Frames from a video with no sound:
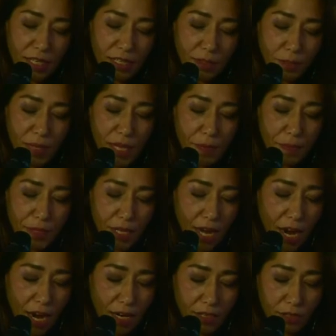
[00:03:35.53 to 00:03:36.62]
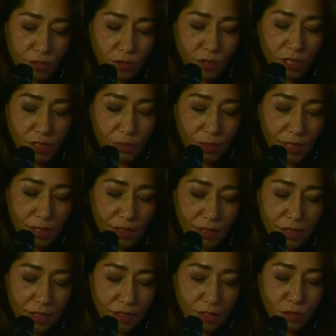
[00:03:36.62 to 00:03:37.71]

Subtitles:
it may be hard to admit